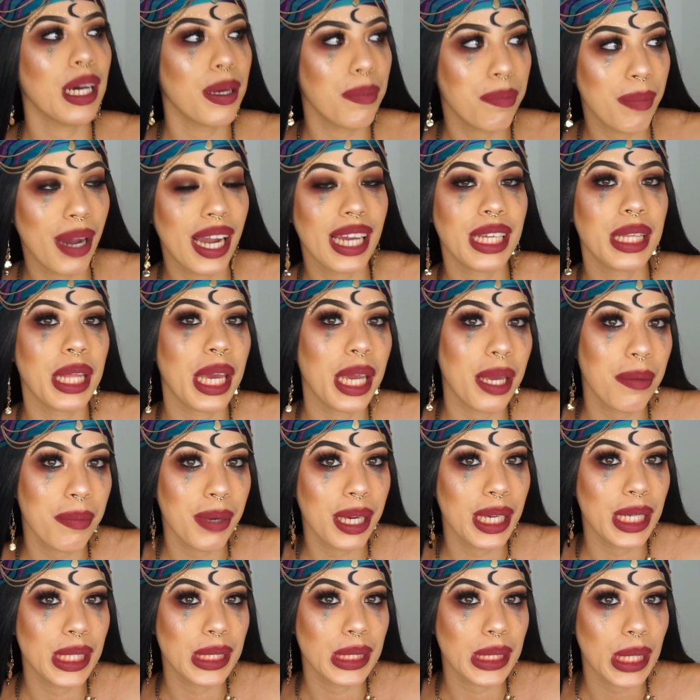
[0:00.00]
My name
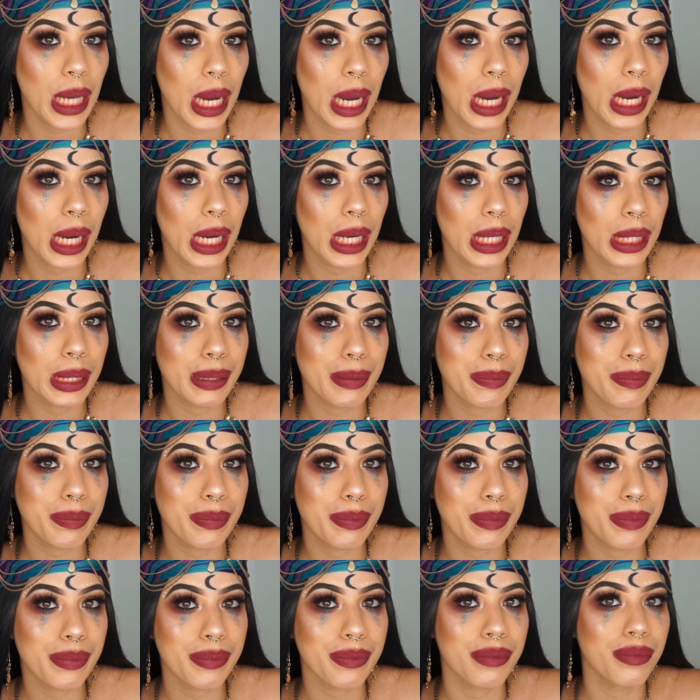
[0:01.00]
is
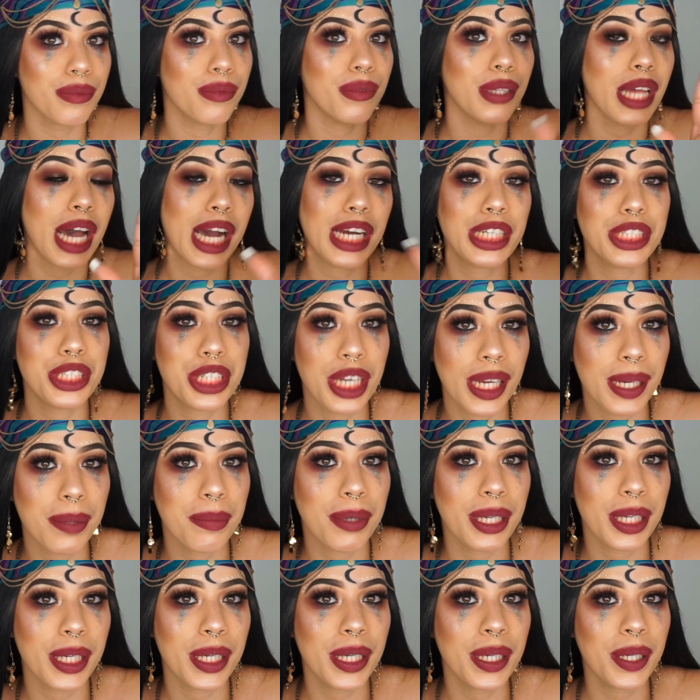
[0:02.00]
not
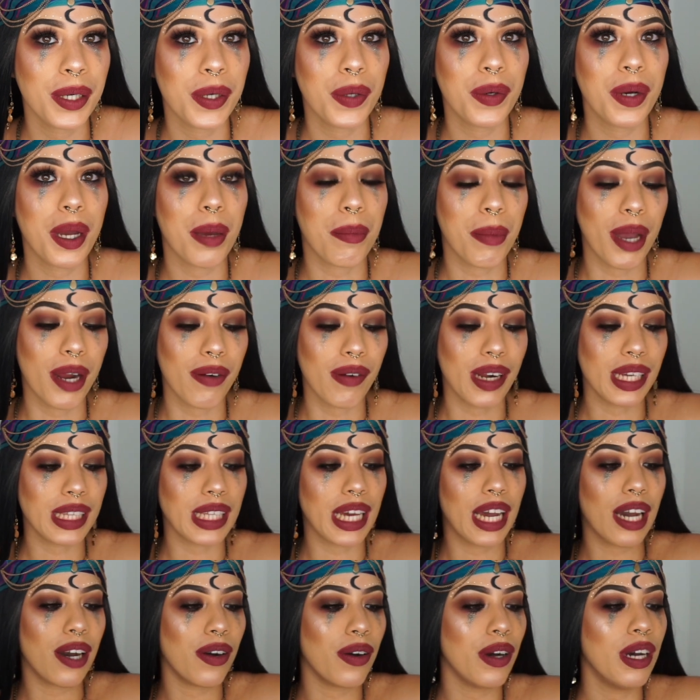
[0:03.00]
Jamie. Who am I right
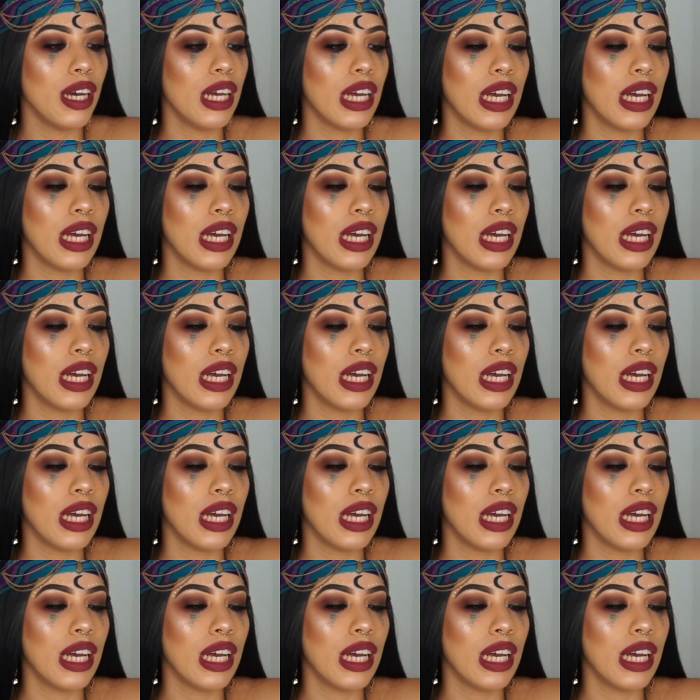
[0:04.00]
now?